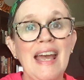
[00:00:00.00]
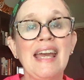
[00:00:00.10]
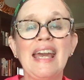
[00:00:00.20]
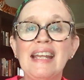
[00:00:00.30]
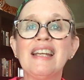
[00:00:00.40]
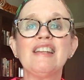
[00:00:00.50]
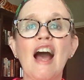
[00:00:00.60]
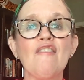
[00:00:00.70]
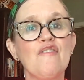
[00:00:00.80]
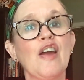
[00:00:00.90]
He did
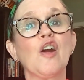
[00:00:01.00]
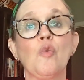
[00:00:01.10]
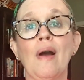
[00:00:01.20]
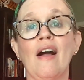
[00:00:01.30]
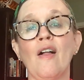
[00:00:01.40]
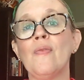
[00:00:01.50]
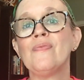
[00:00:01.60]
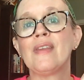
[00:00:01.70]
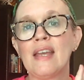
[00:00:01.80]
not fare well